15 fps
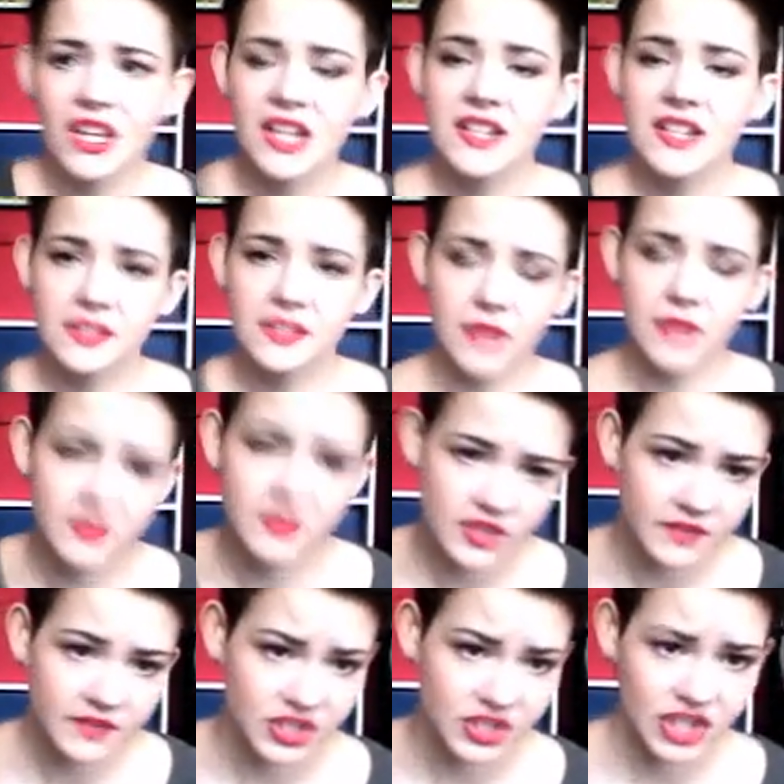Sometimes you have
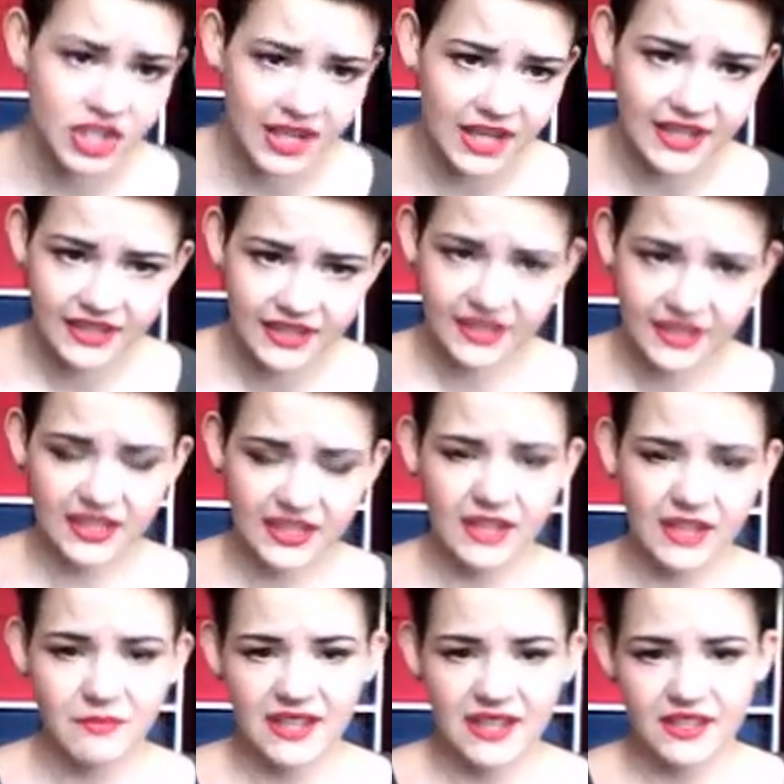to shake it and like
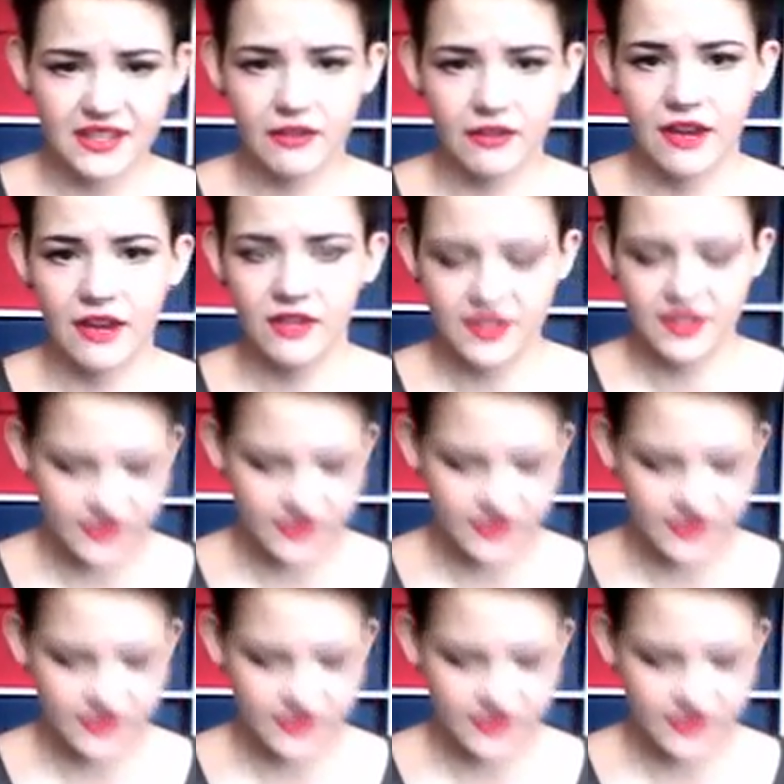mix it around because there's